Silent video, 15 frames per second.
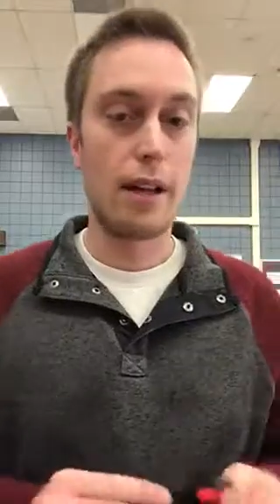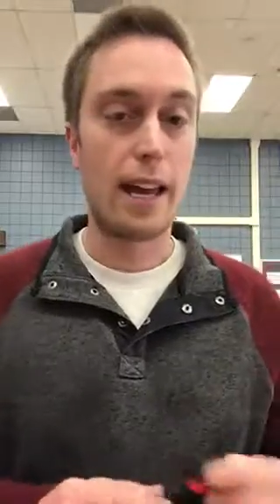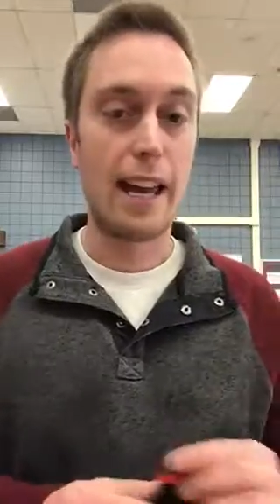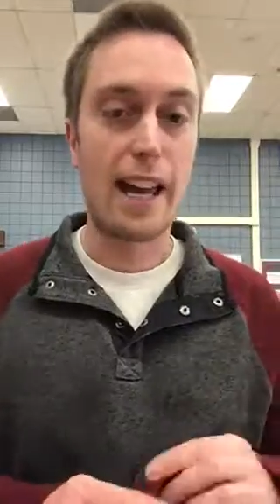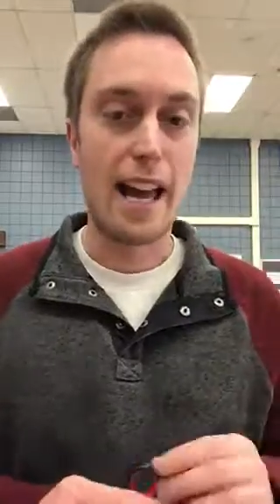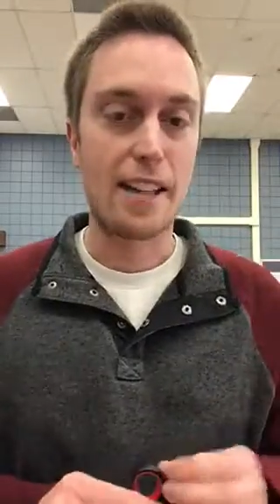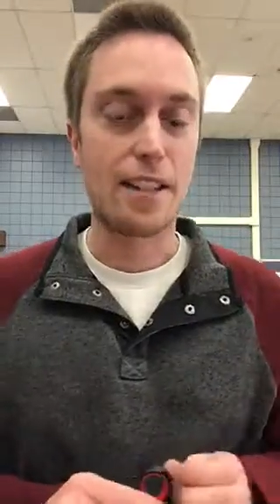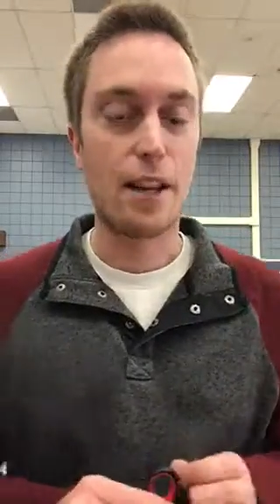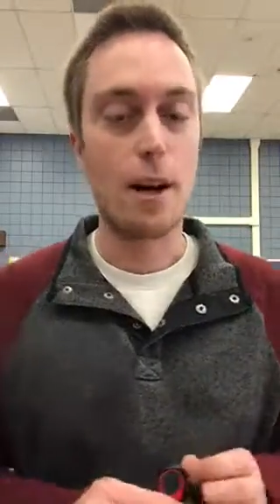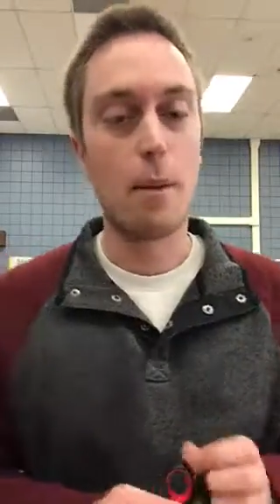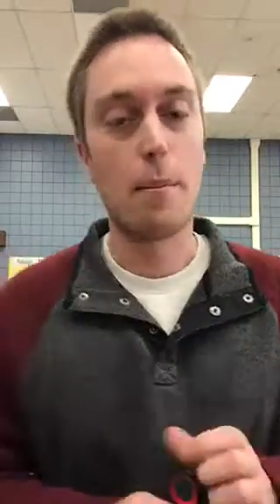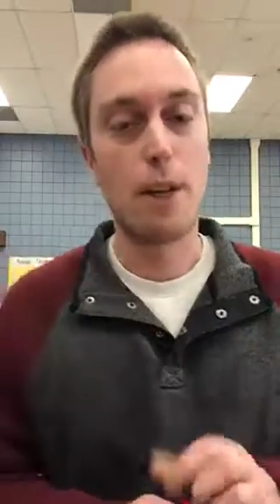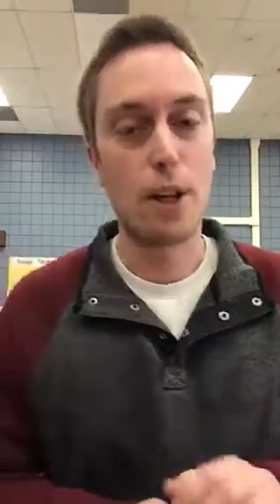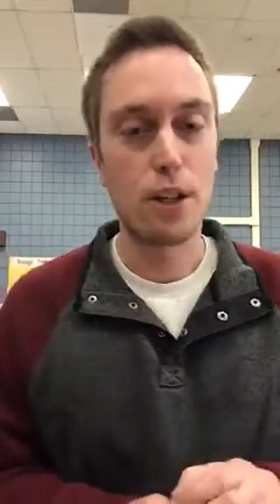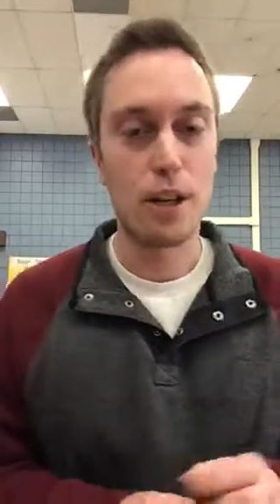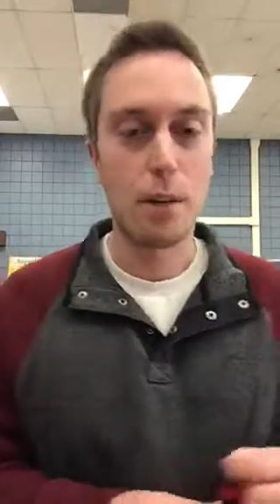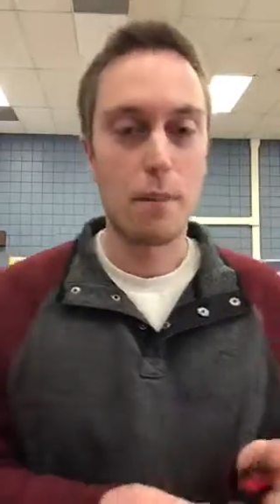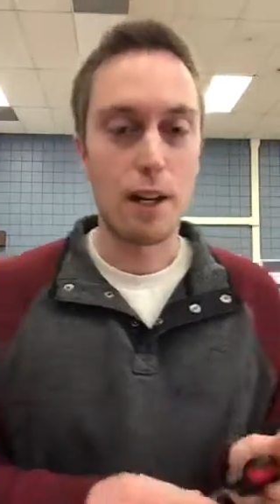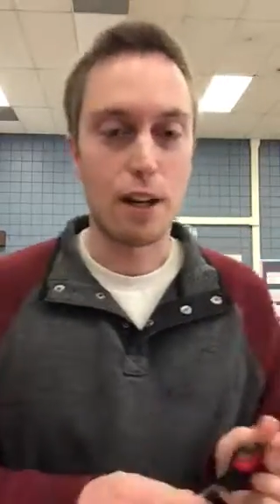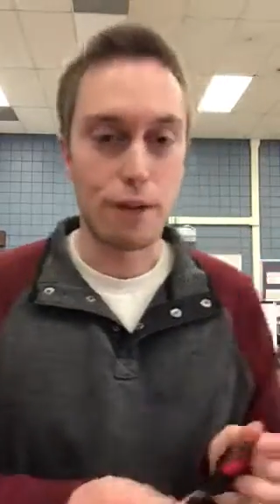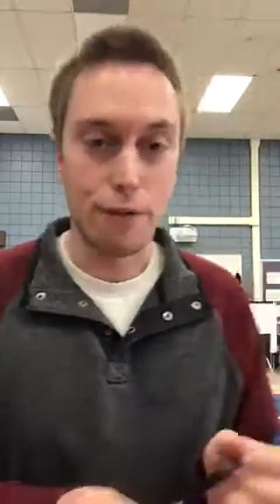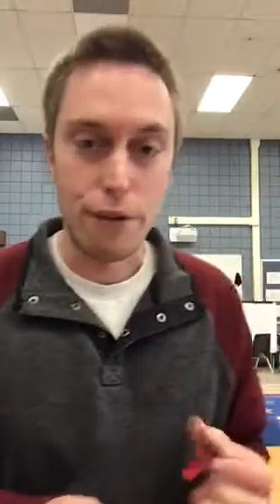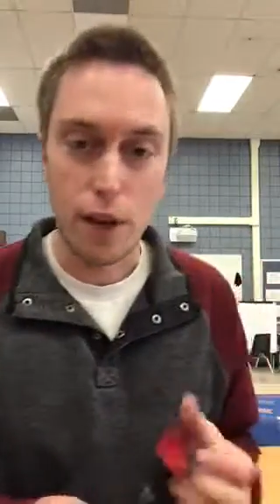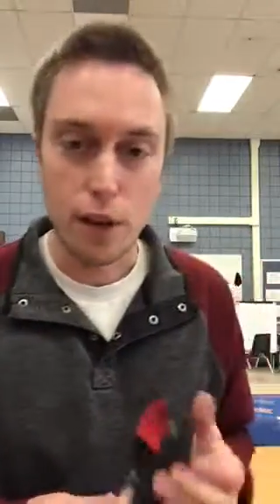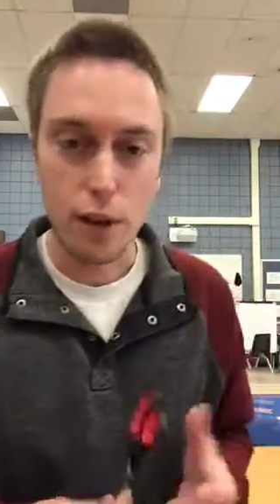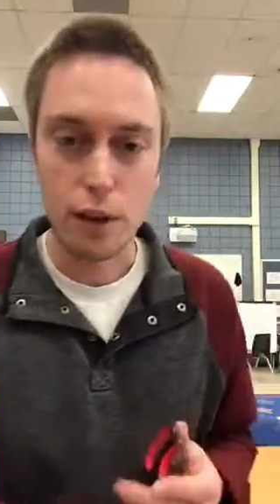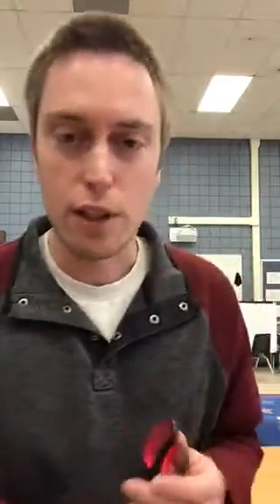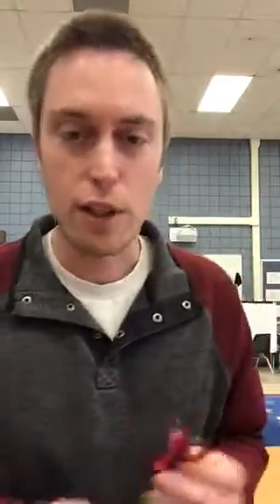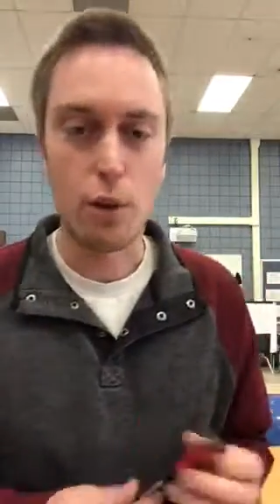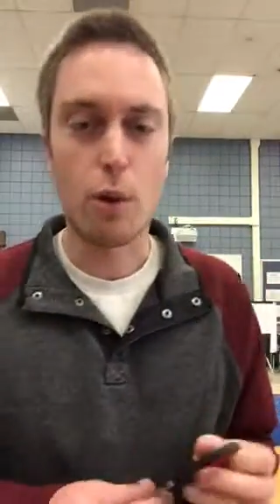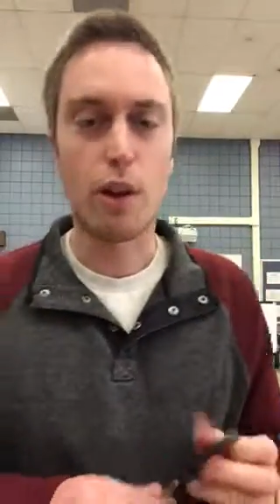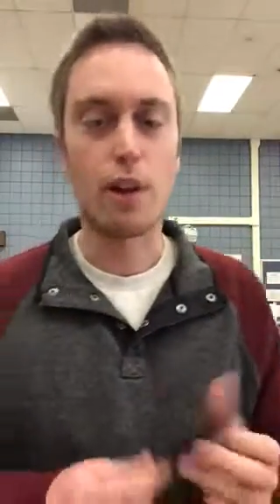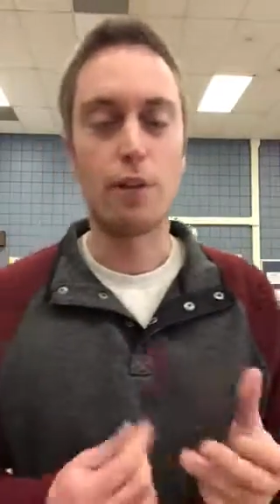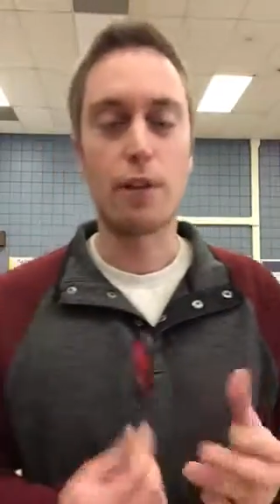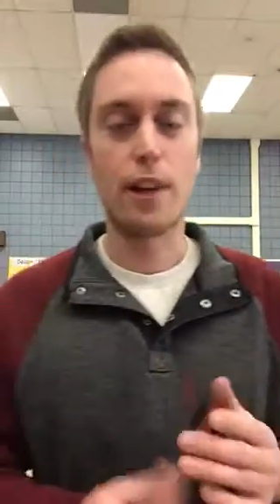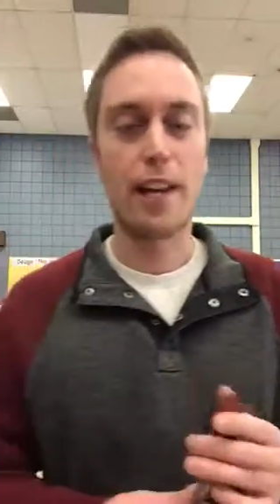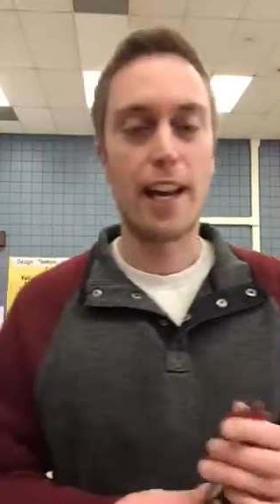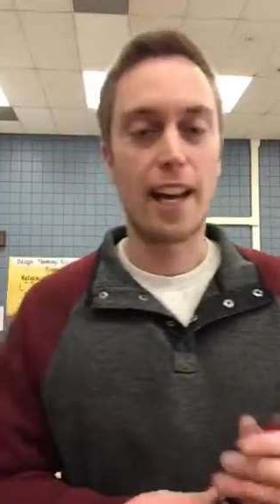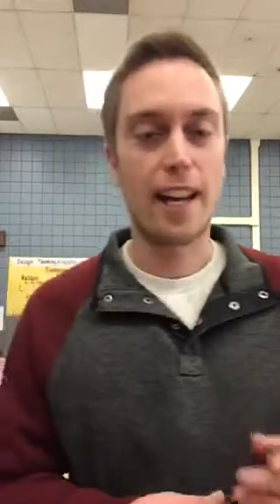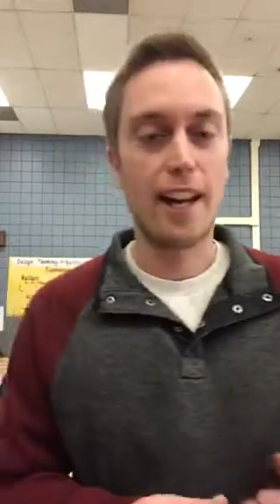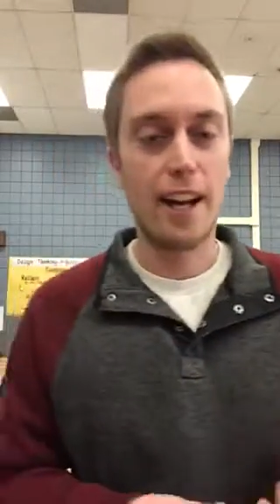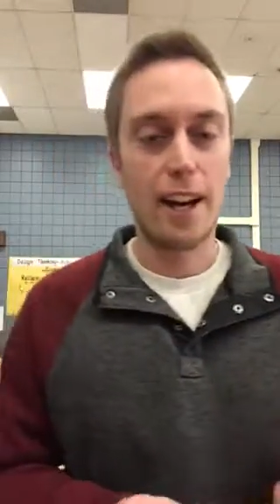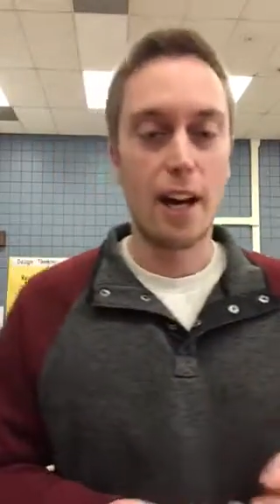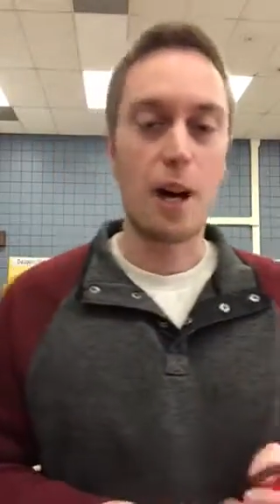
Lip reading: Hey guys, here's going to be your funnel tutorial for the day.